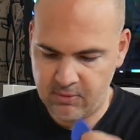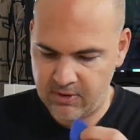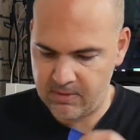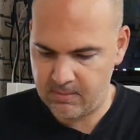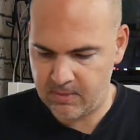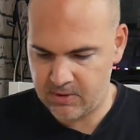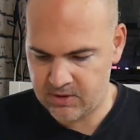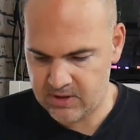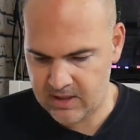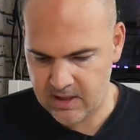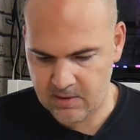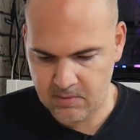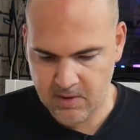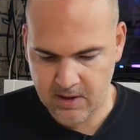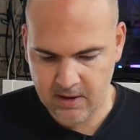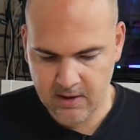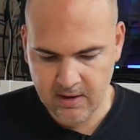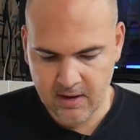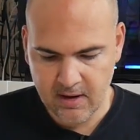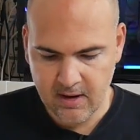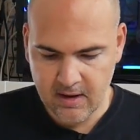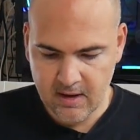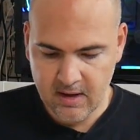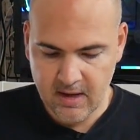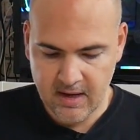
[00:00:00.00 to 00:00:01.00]
pretty much anywhere.
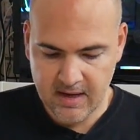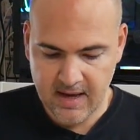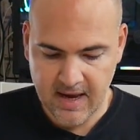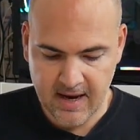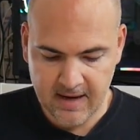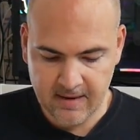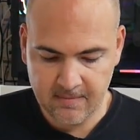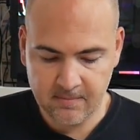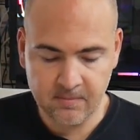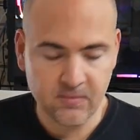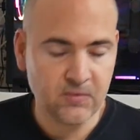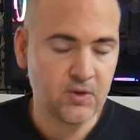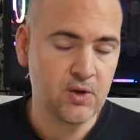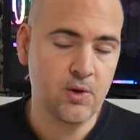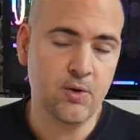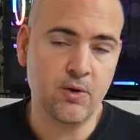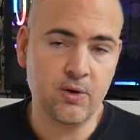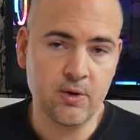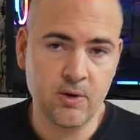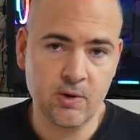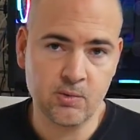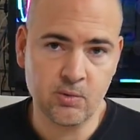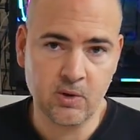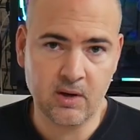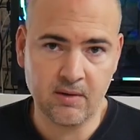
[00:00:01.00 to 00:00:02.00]
Again, you can
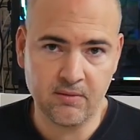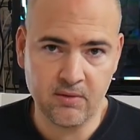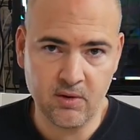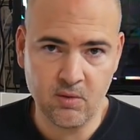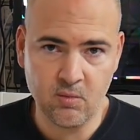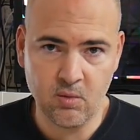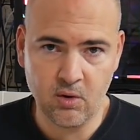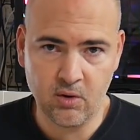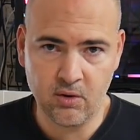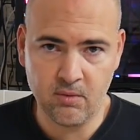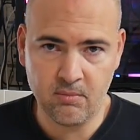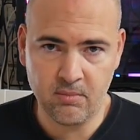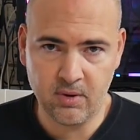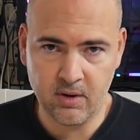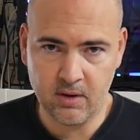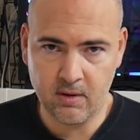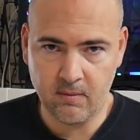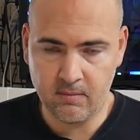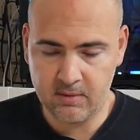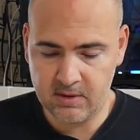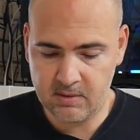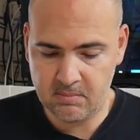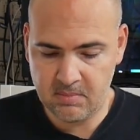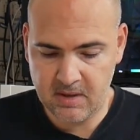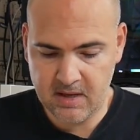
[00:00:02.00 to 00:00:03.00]
use whatever you want, but
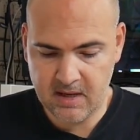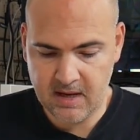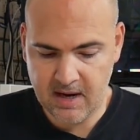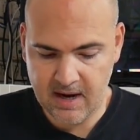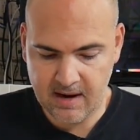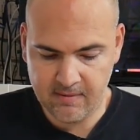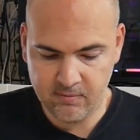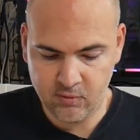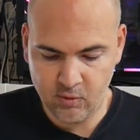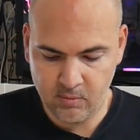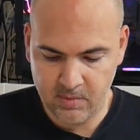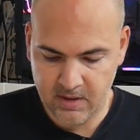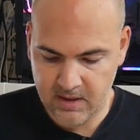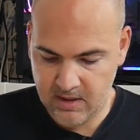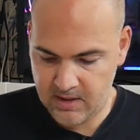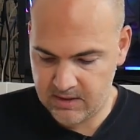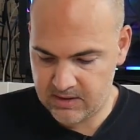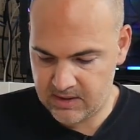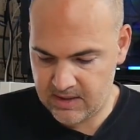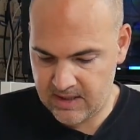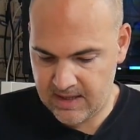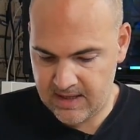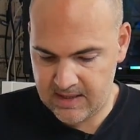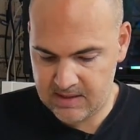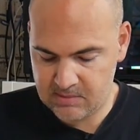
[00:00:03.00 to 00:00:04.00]
obviously be careful because
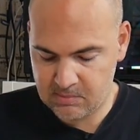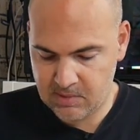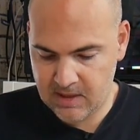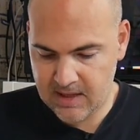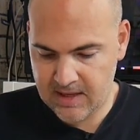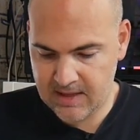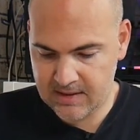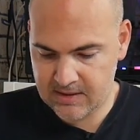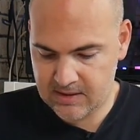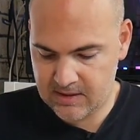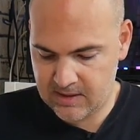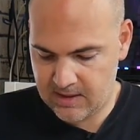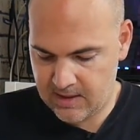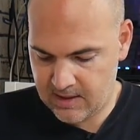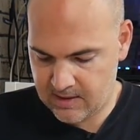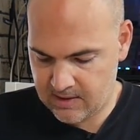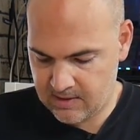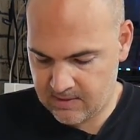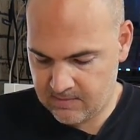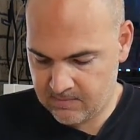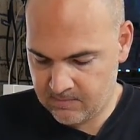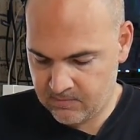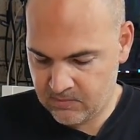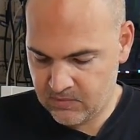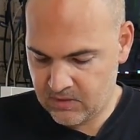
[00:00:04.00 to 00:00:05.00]
it is plastic.
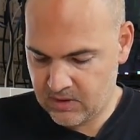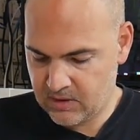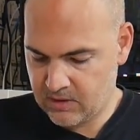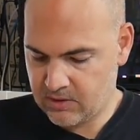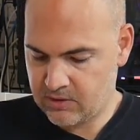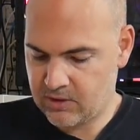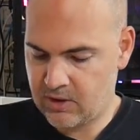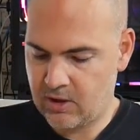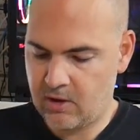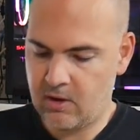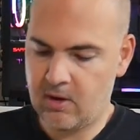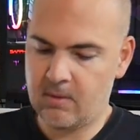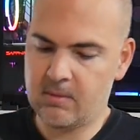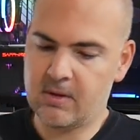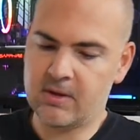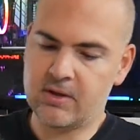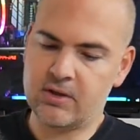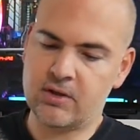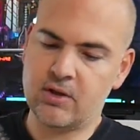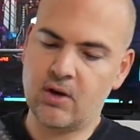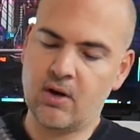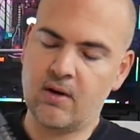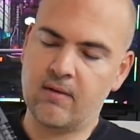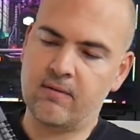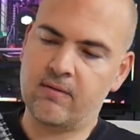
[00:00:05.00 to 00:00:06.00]
So I'm going to
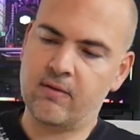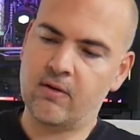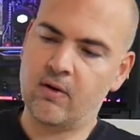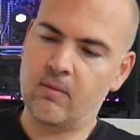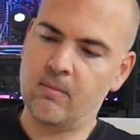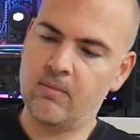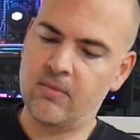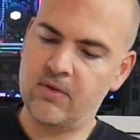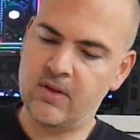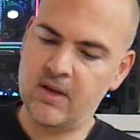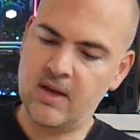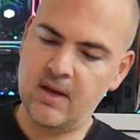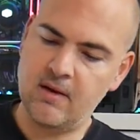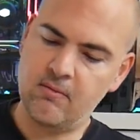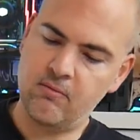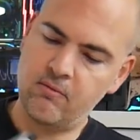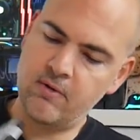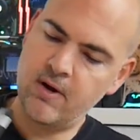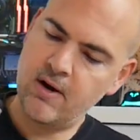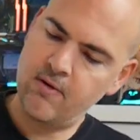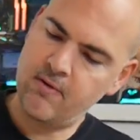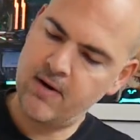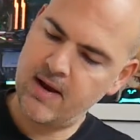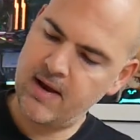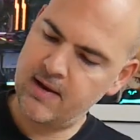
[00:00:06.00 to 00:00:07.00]
start from the
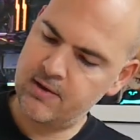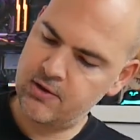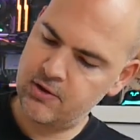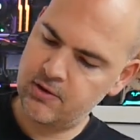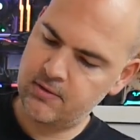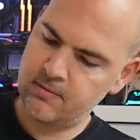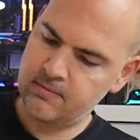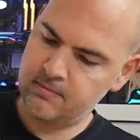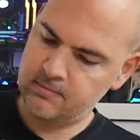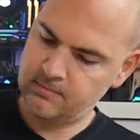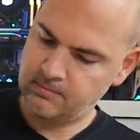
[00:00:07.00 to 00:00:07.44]
rear edge.